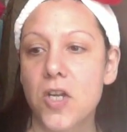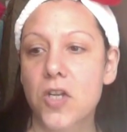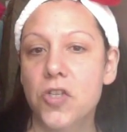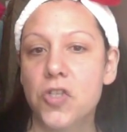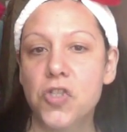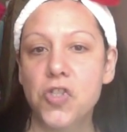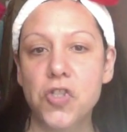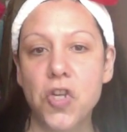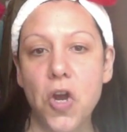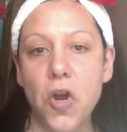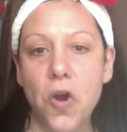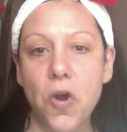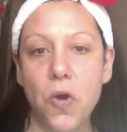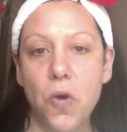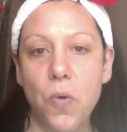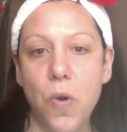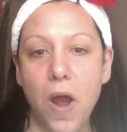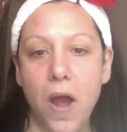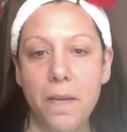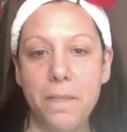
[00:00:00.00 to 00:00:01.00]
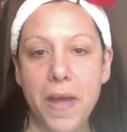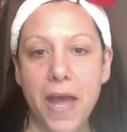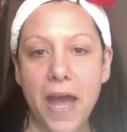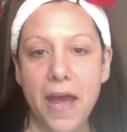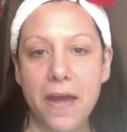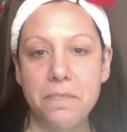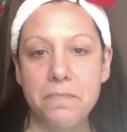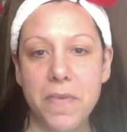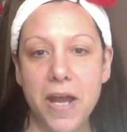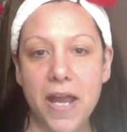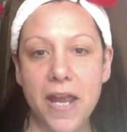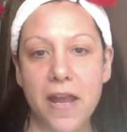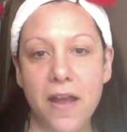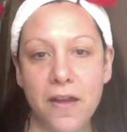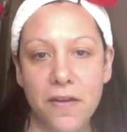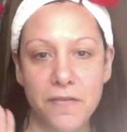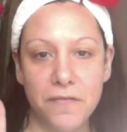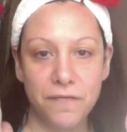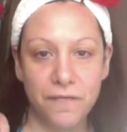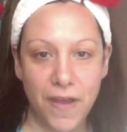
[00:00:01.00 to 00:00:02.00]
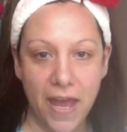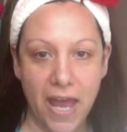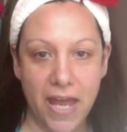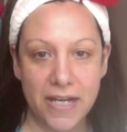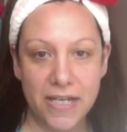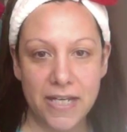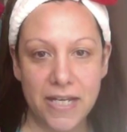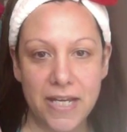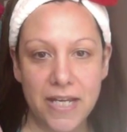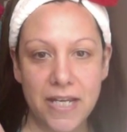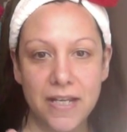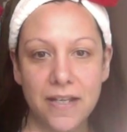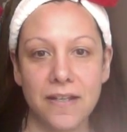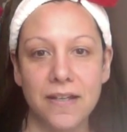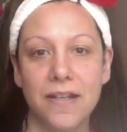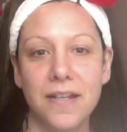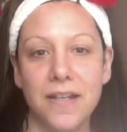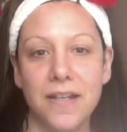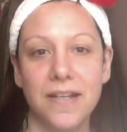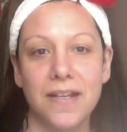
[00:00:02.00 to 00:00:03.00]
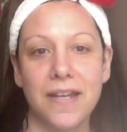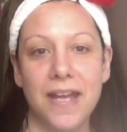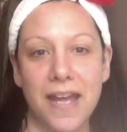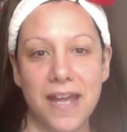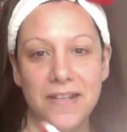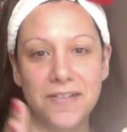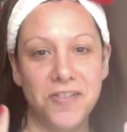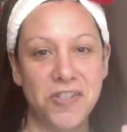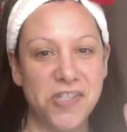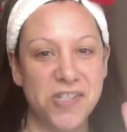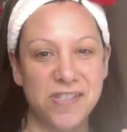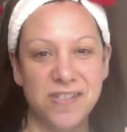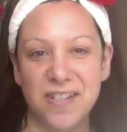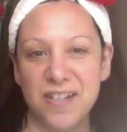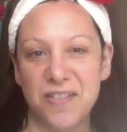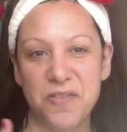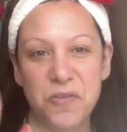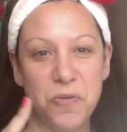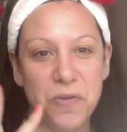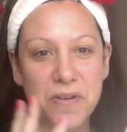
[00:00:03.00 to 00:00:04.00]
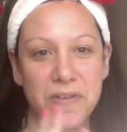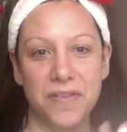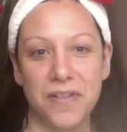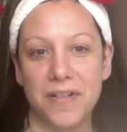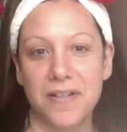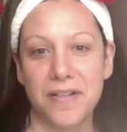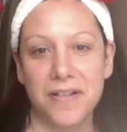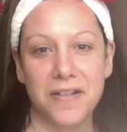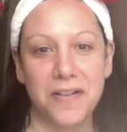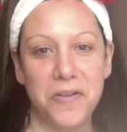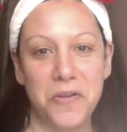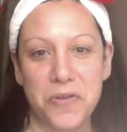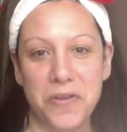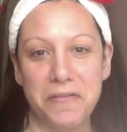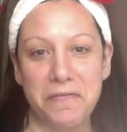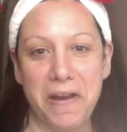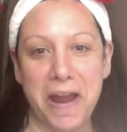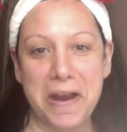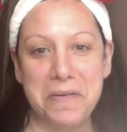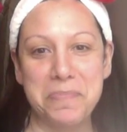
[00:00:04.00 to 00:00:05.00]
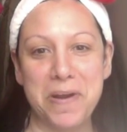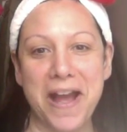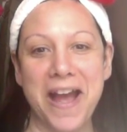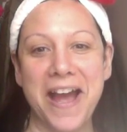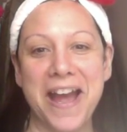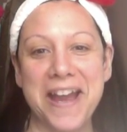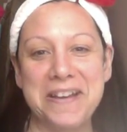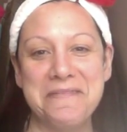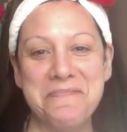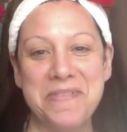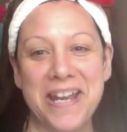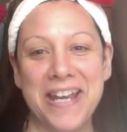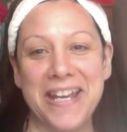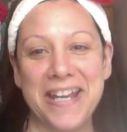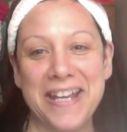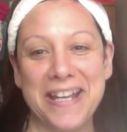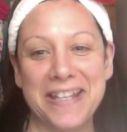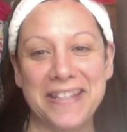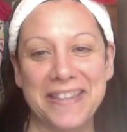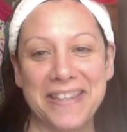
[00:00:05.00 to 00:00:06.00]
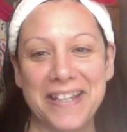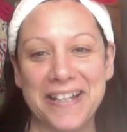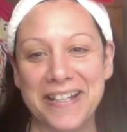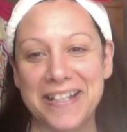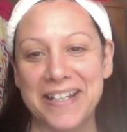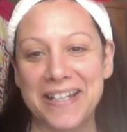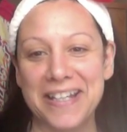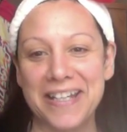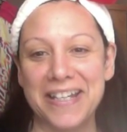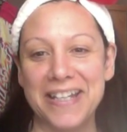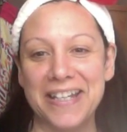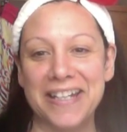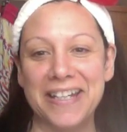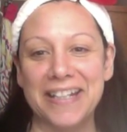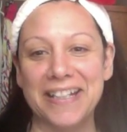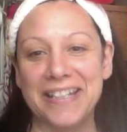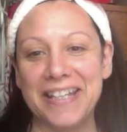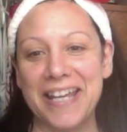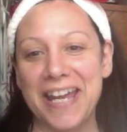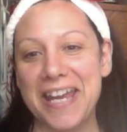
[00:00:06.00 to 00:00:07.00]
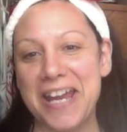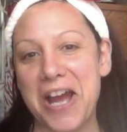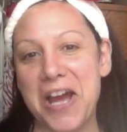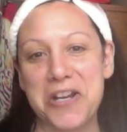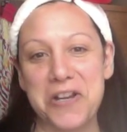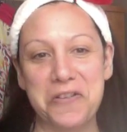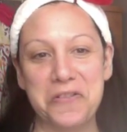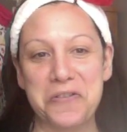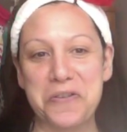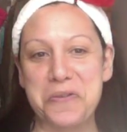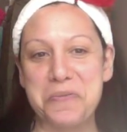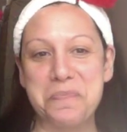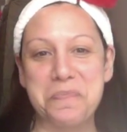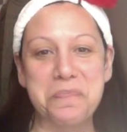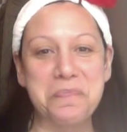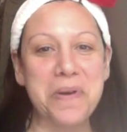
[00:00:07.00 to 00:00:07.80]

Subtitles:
So I'm at my vanity, and just ignore the clothing rack behind me in the chaotic room.